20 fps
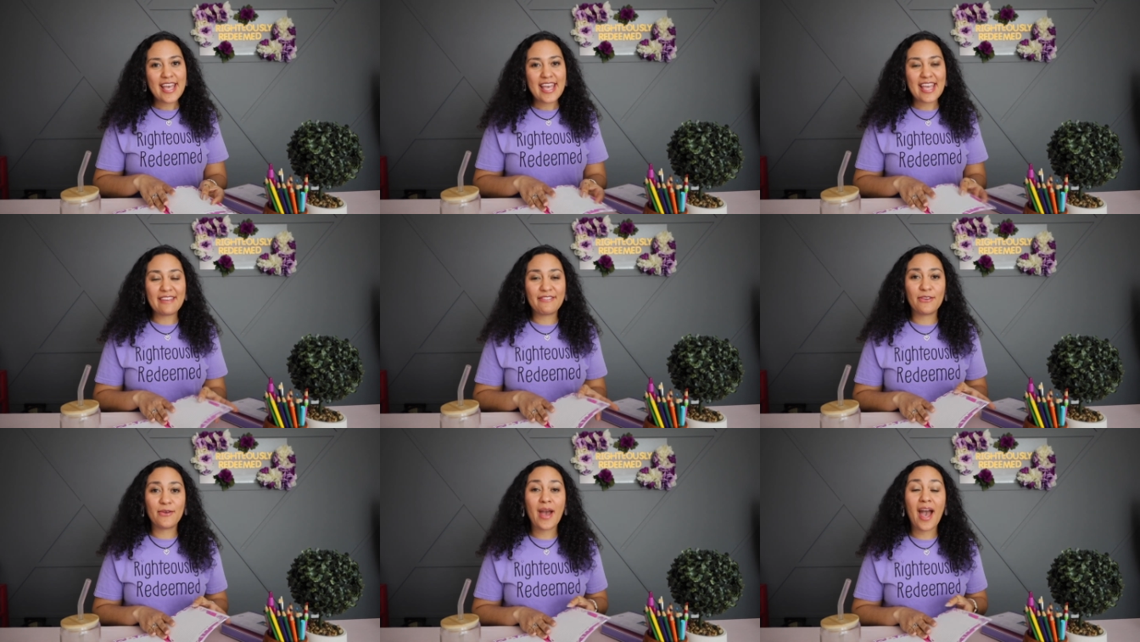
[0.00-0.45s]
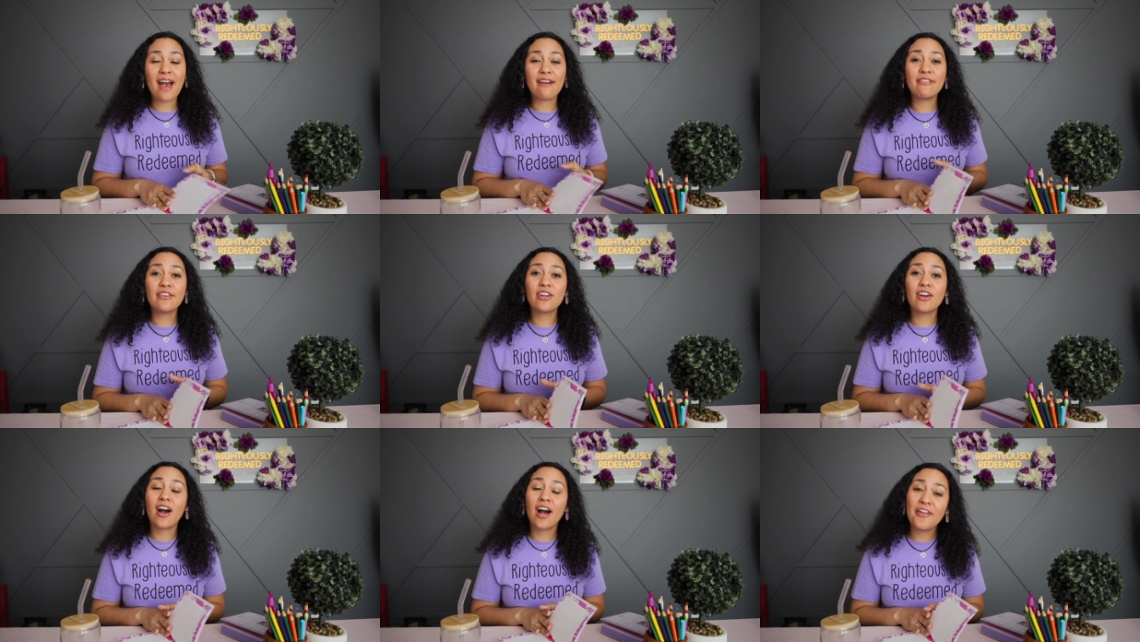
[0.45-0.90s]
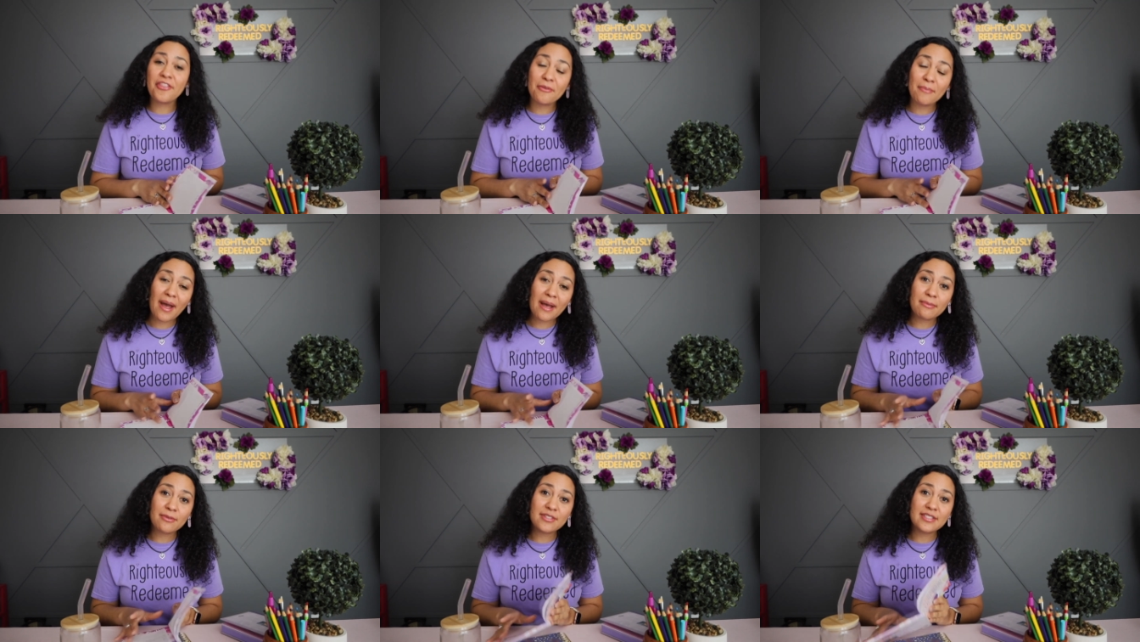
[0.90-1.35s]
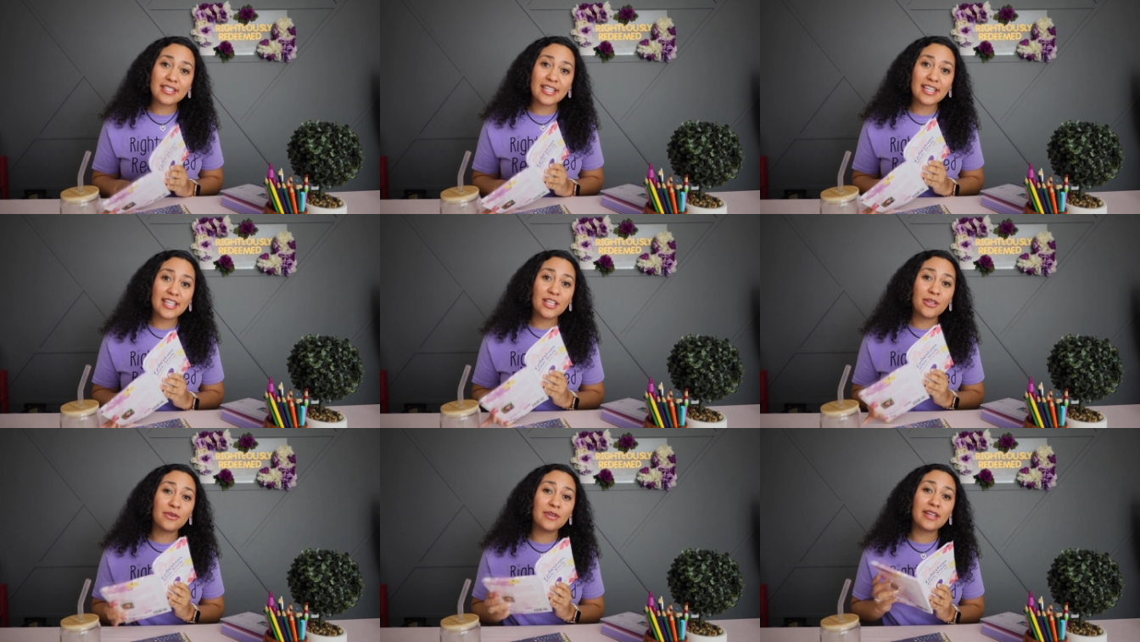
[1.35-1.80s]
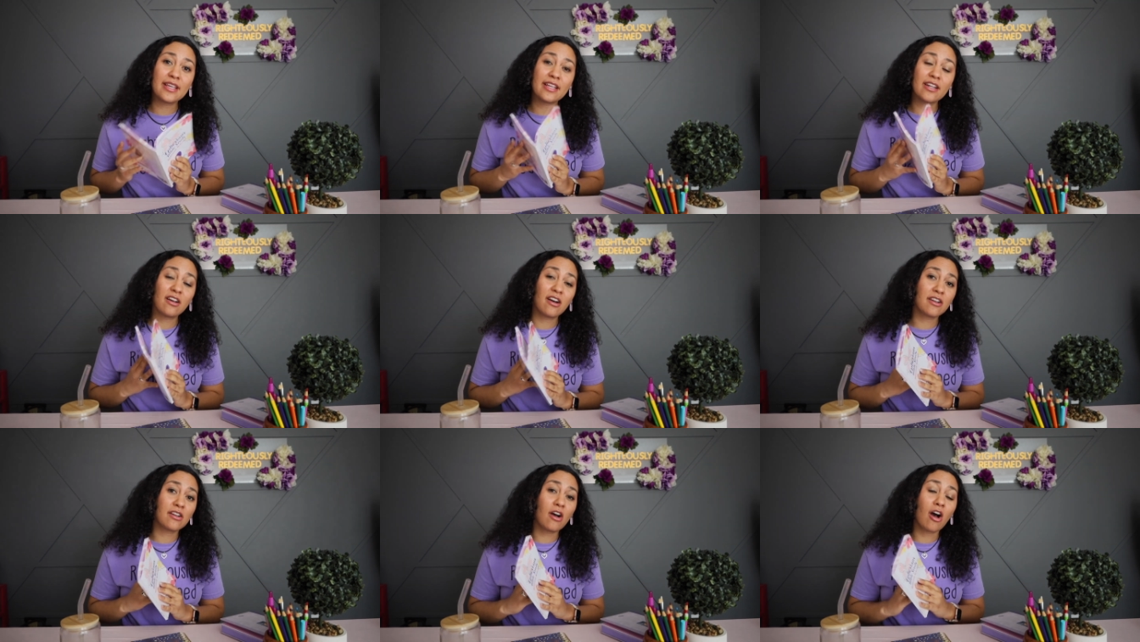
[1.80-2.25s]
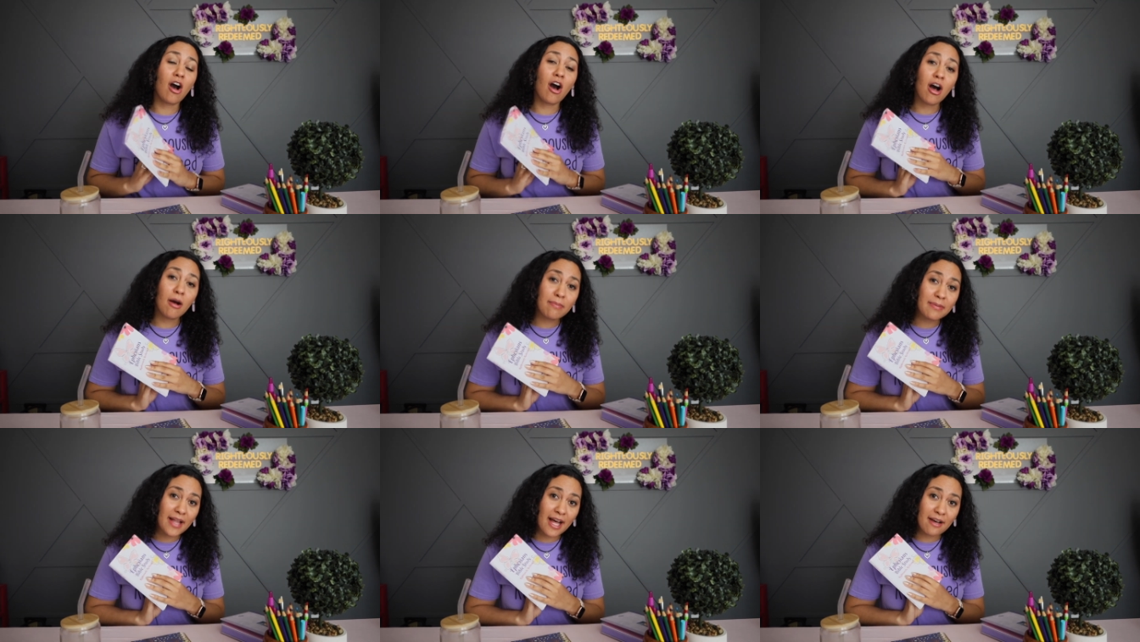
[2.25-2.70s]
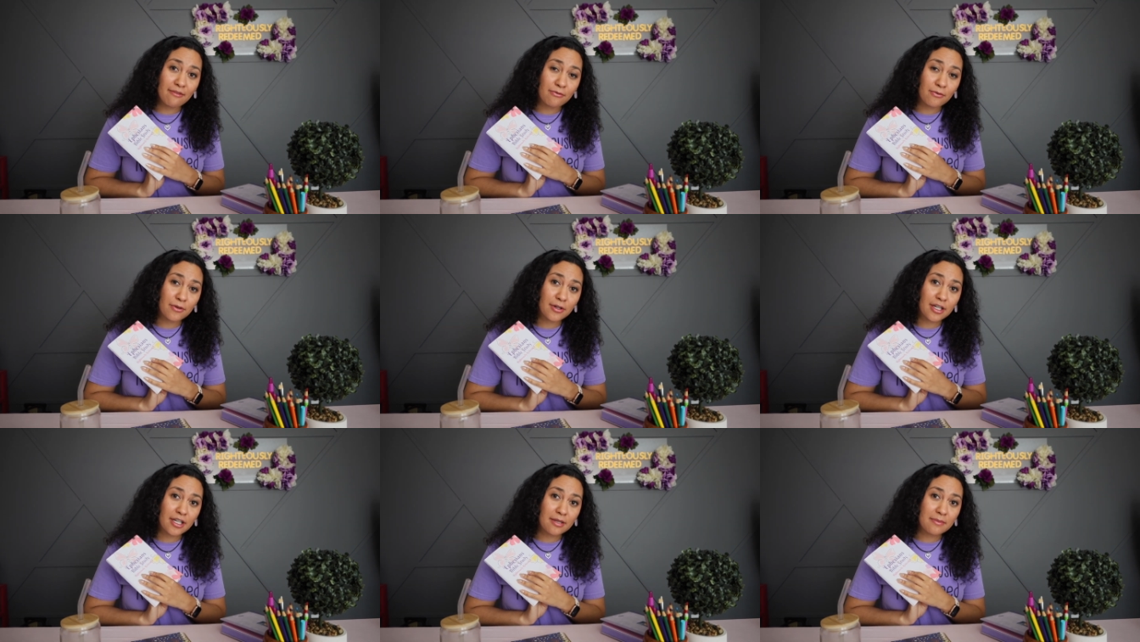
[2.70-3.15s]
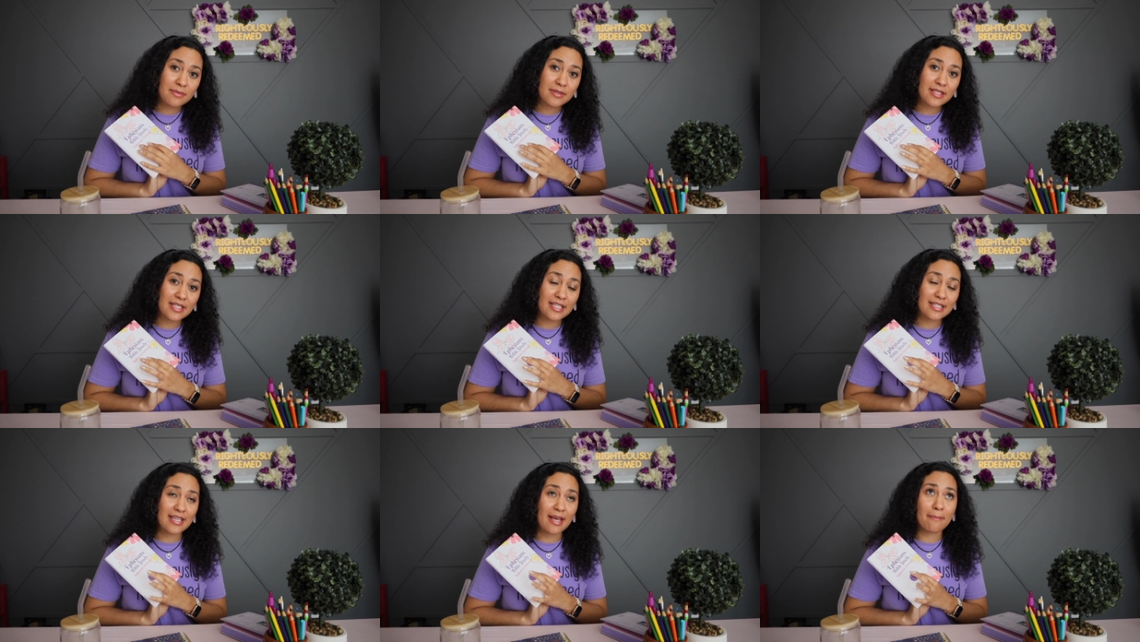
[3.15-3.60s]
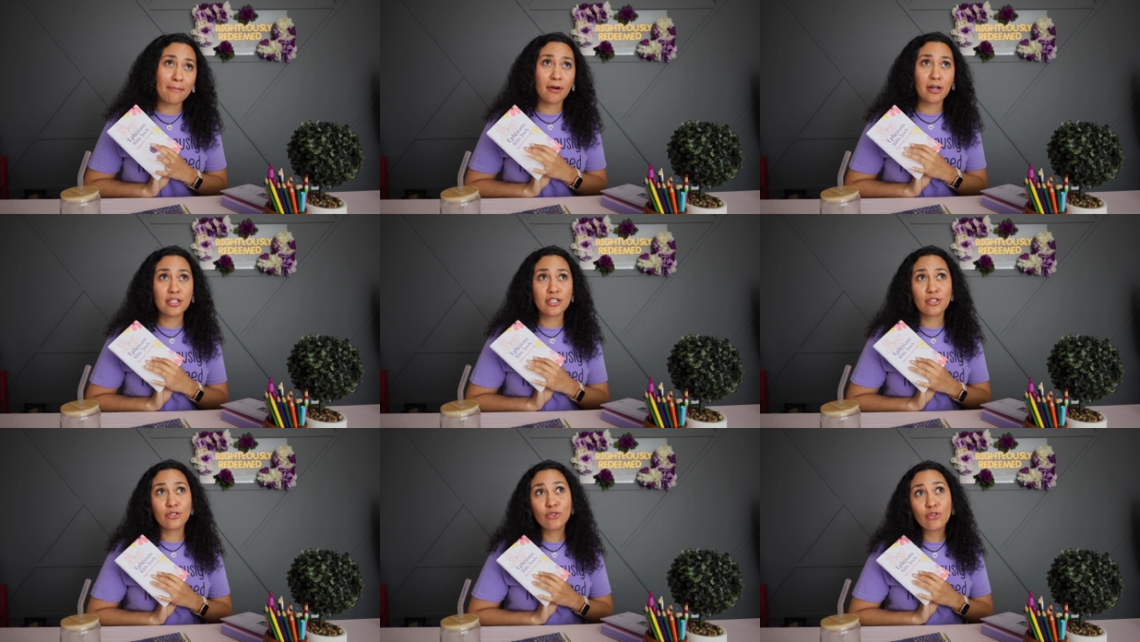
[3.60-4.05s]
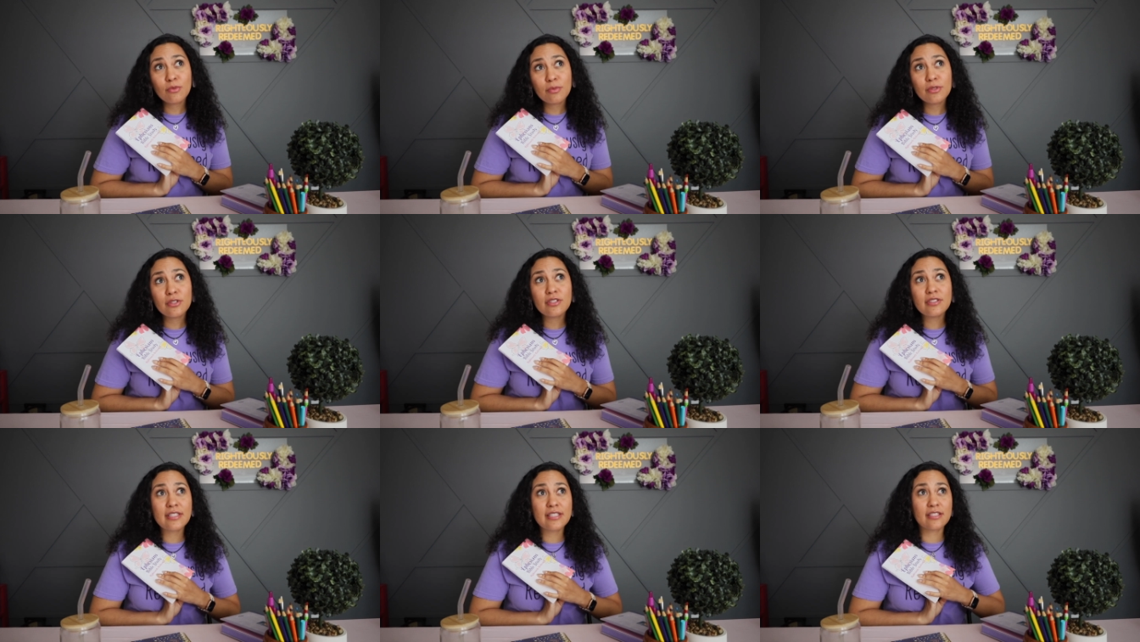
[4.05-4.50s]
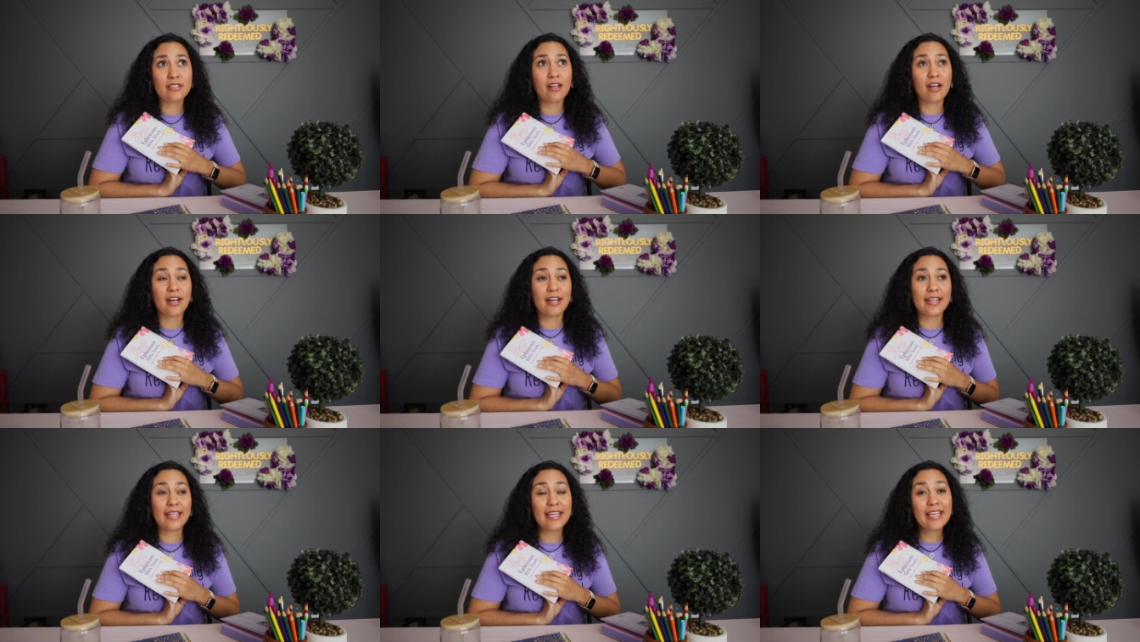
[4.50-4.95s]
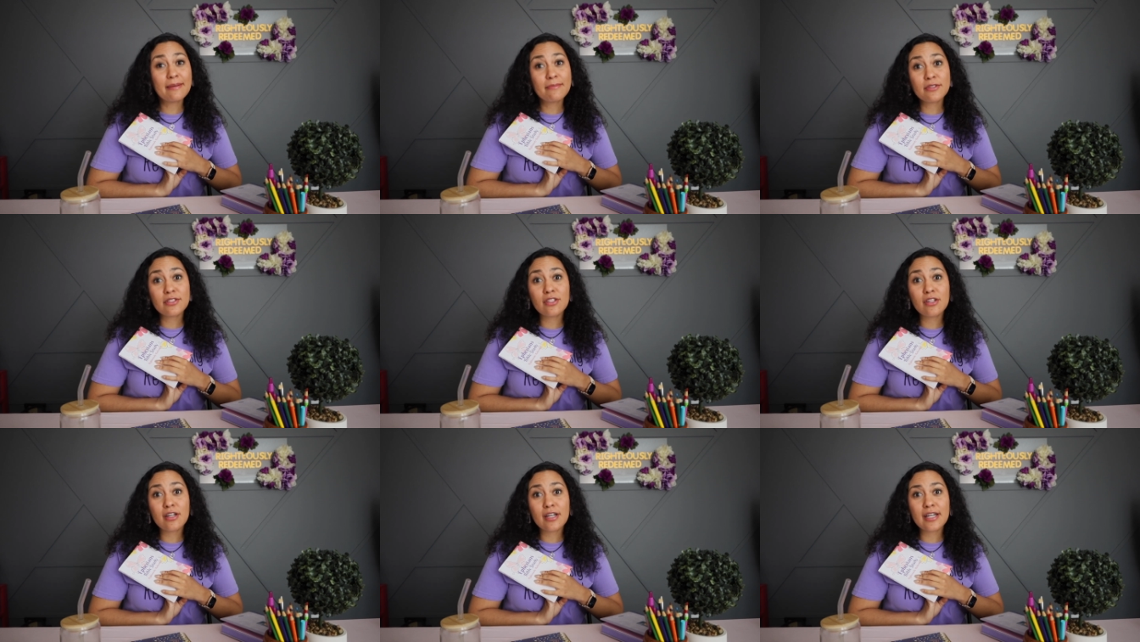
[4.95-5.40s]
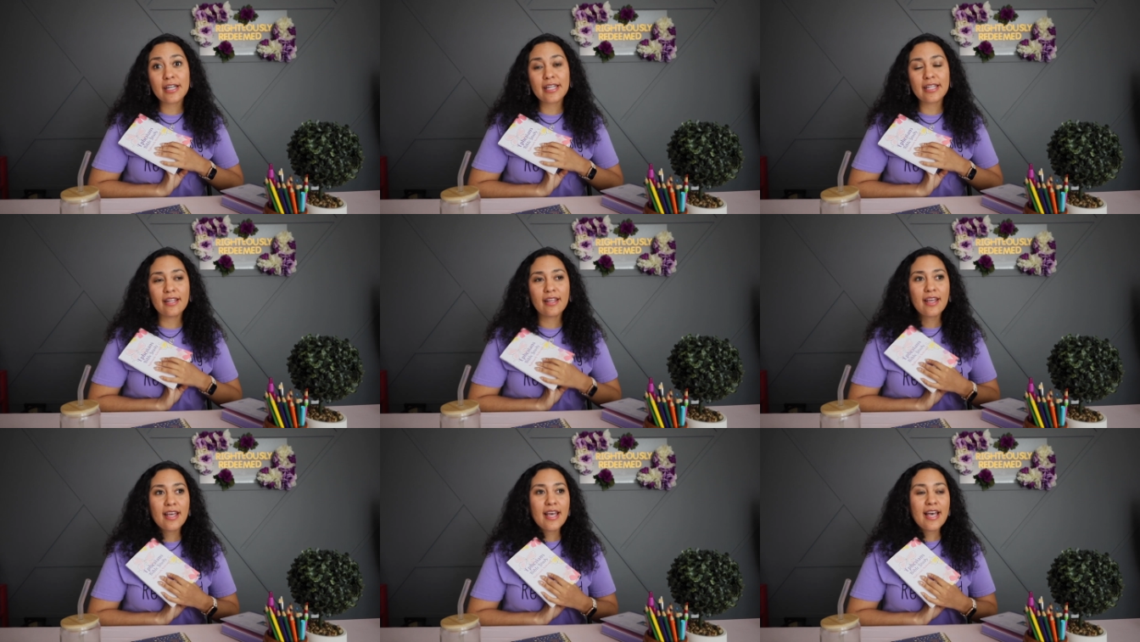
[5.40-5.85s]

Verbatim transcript: If you haven't gotten the Bible study, you can get it on all platforms. It's at Barnes and Nobles, on Amazon.